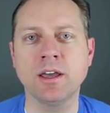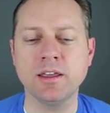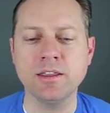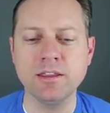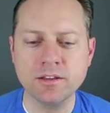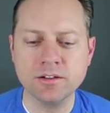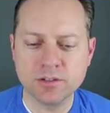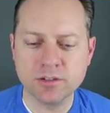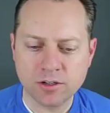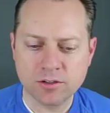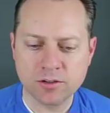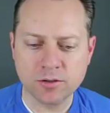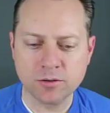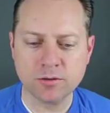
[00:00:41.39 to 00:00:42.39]
And then there's
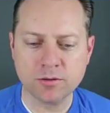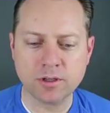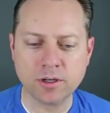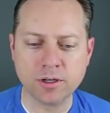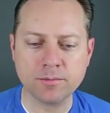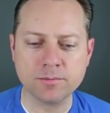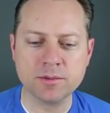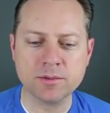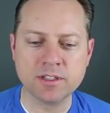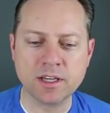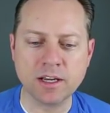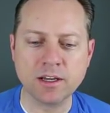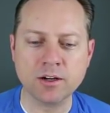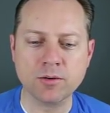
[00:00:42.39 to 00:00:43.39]
also um,
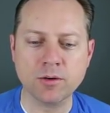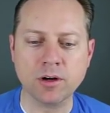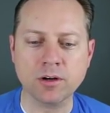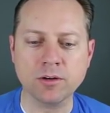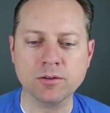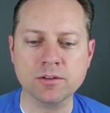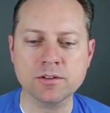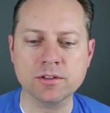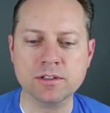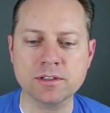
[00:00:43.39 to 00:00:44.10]
2 Chronicles